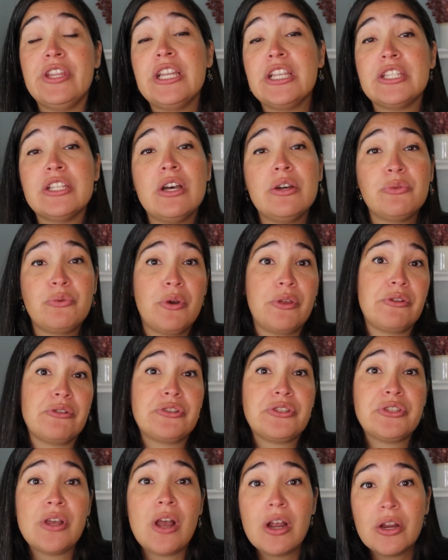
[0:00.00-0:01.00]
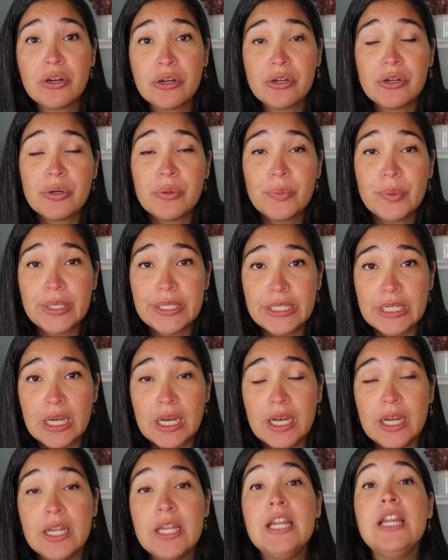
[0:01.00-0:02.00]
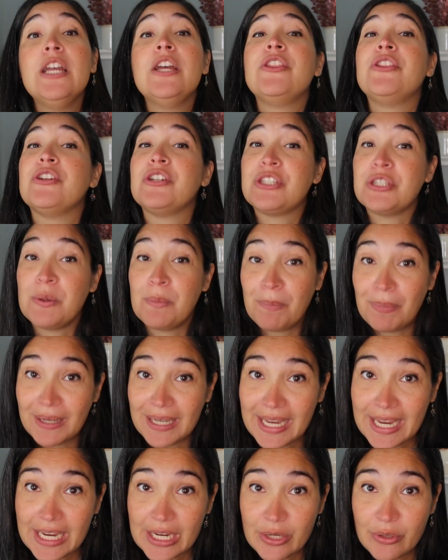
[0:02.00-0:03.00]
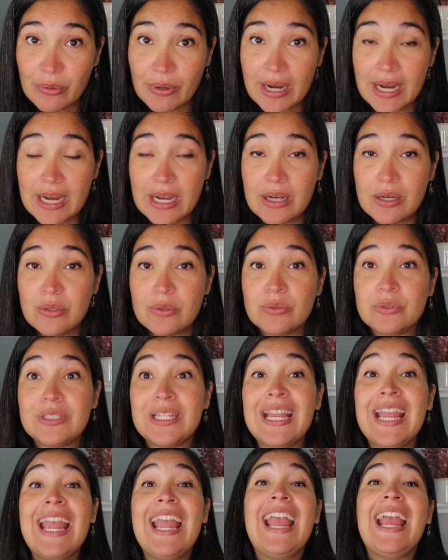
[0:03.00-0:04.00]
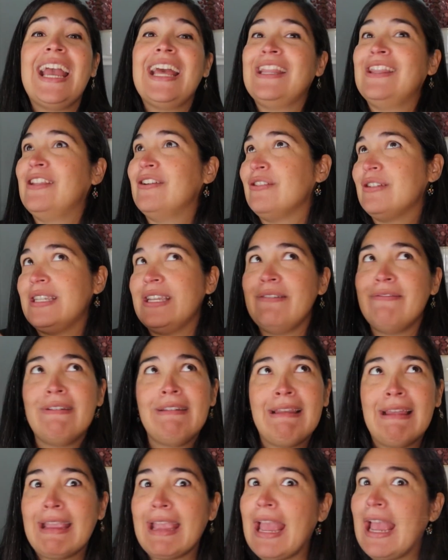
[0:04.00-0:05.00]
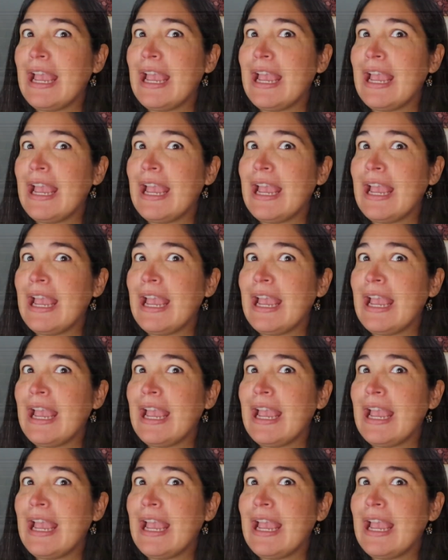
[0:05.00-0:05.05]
things on, whether soccer or whatnot. There's a playground, and there's even like